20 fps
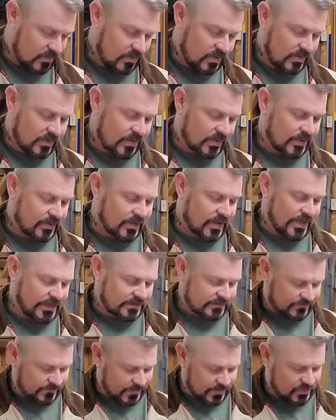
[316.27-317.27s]
Another
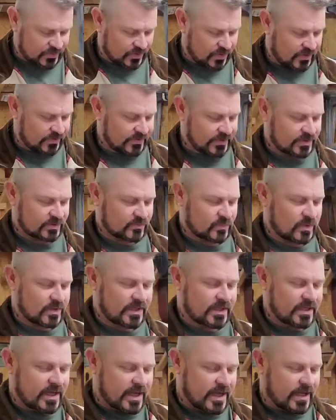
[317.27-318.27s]
nice feature on this one,
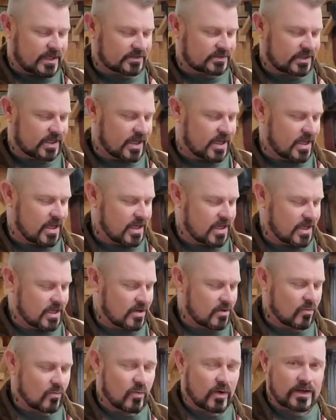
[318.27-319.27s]
it has
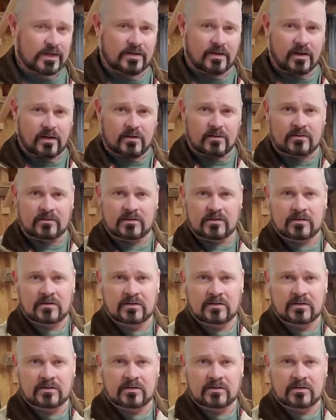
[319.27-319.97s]
a window